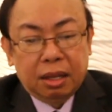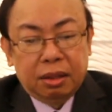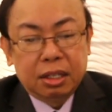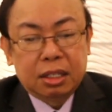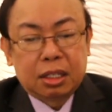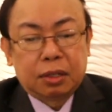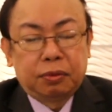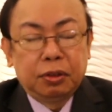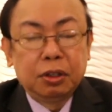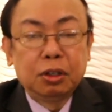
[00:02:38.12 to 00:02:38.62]

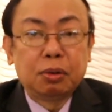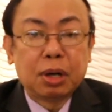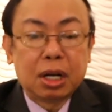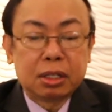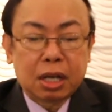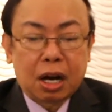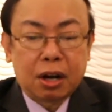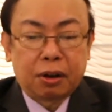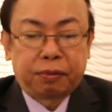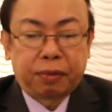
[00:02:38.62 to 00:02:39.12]
This
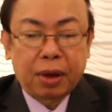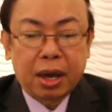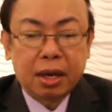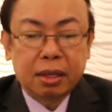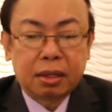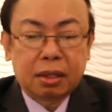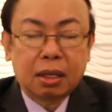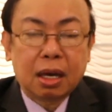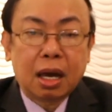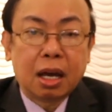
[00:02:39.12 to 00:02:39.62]
fuels our
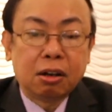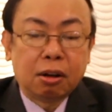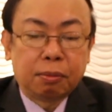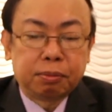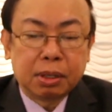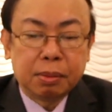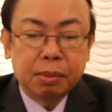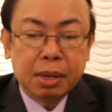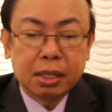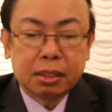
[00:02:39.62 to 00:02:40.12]
faith and
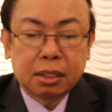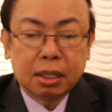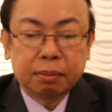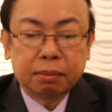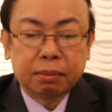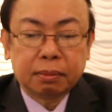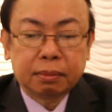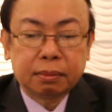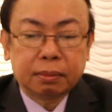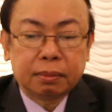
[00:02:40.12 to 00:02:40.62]

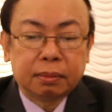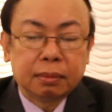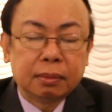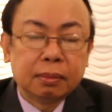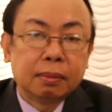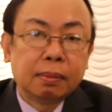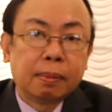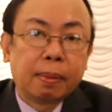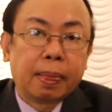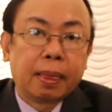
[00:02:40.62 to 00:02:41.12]
optimism
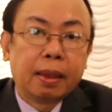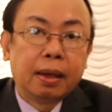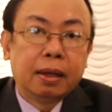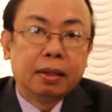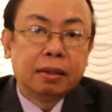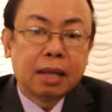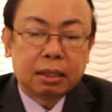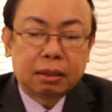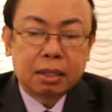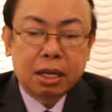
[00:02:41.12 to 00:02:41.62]

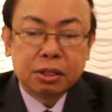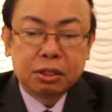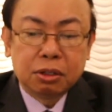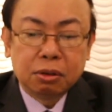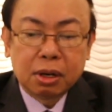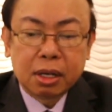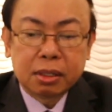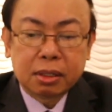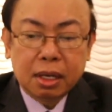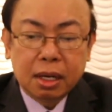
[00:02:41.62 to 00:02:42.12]
that the
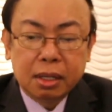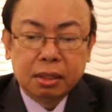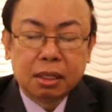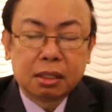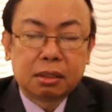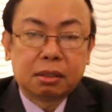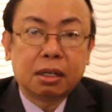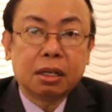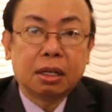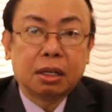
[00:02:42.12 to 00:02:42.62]
insurance
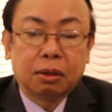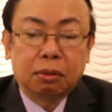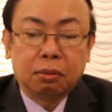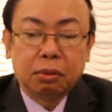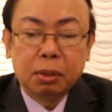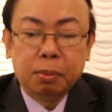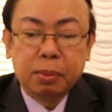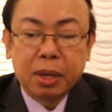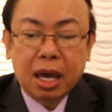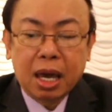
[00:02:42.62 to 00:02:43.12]
industry
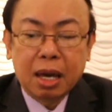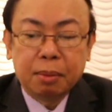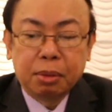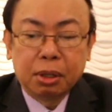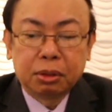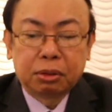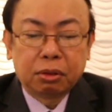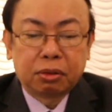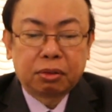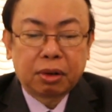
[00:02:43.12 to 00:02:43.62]
will be
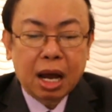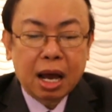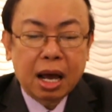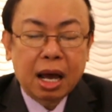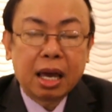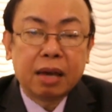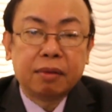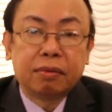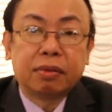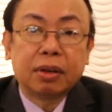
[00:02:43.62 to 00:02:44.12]
able to
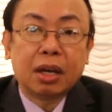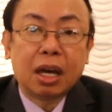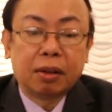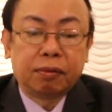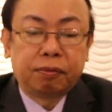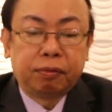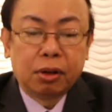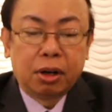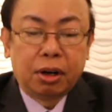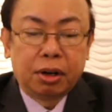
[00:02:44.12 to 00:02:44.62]
thrive
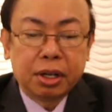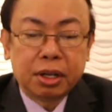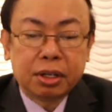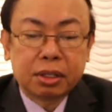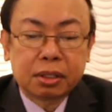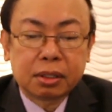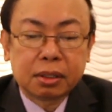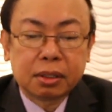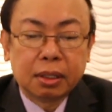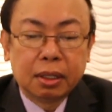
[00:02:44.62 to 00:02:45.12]
and
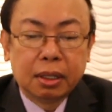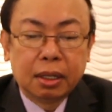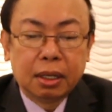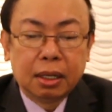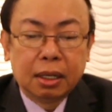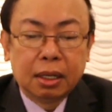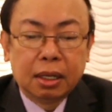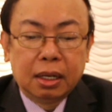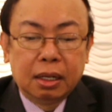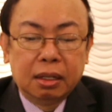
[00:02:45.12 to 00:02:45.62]
flourish
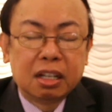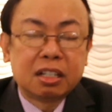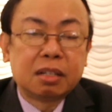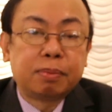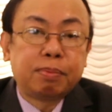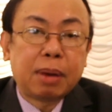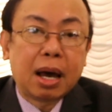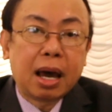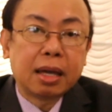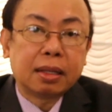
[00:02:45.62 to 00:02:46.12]

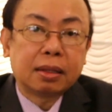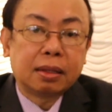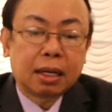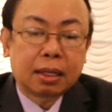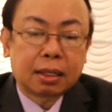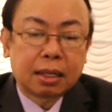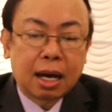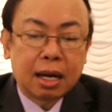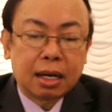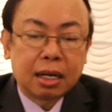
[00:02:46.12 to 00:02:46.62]
despite
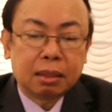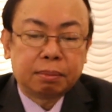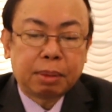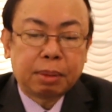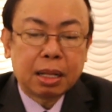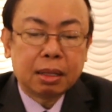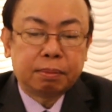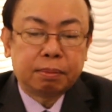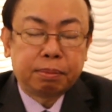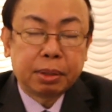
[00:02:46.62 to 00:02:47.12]
the
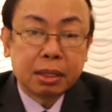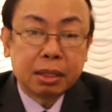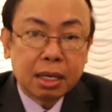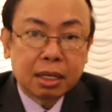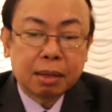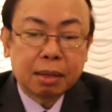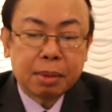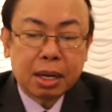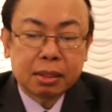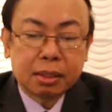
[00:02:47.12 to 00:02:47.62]
current
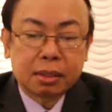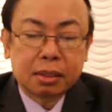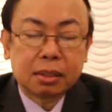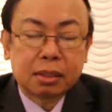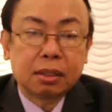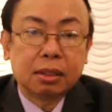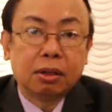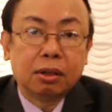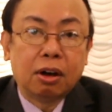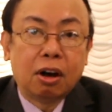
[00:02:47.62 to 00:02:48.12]

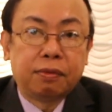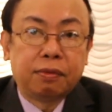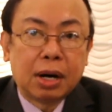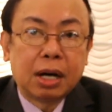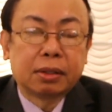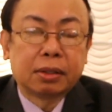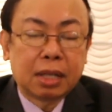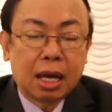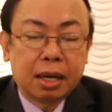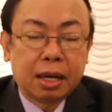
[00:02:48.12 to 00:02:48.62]
predicaments of
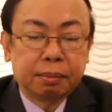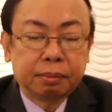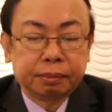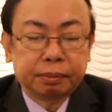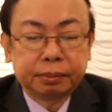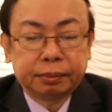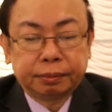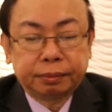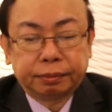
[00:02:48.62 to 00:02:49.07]
our time.